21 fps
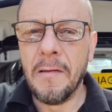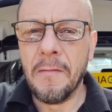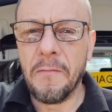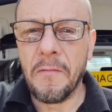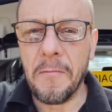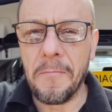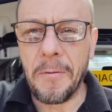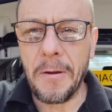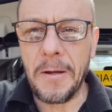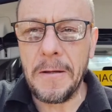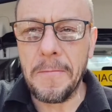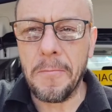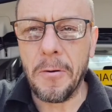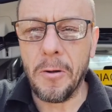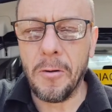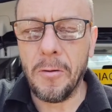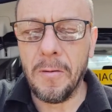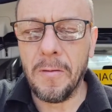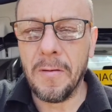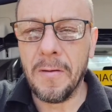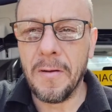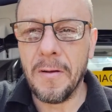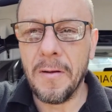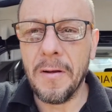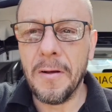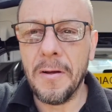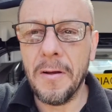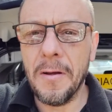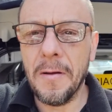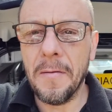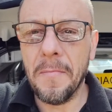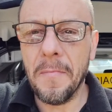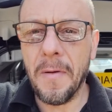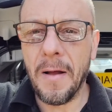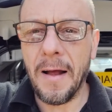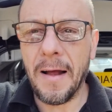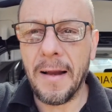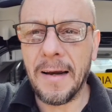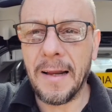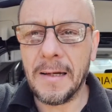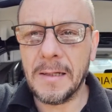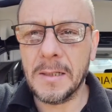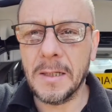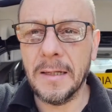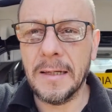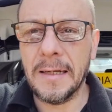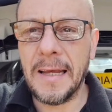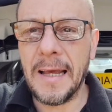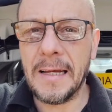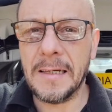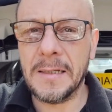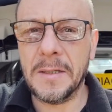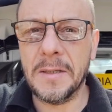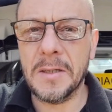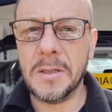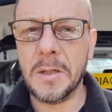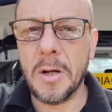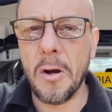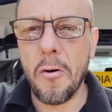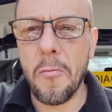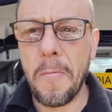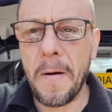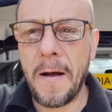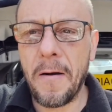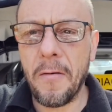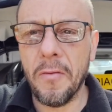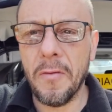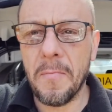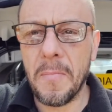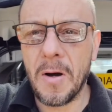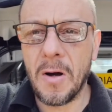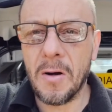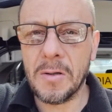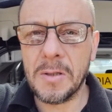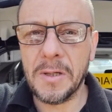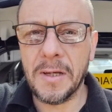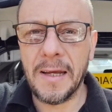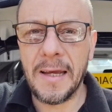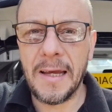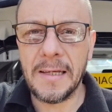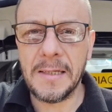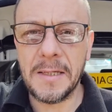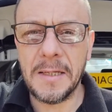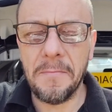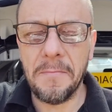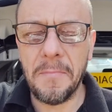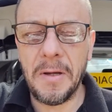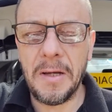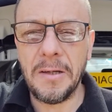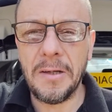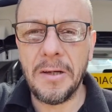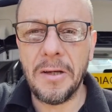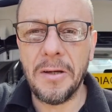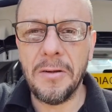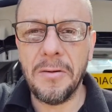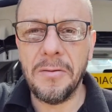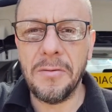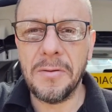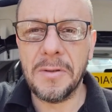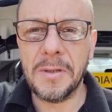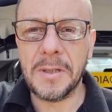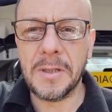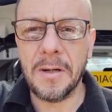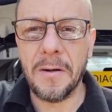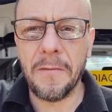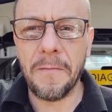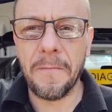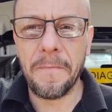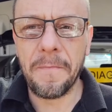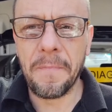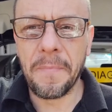for people um, and actually gets the scope out of the box and gets it being used so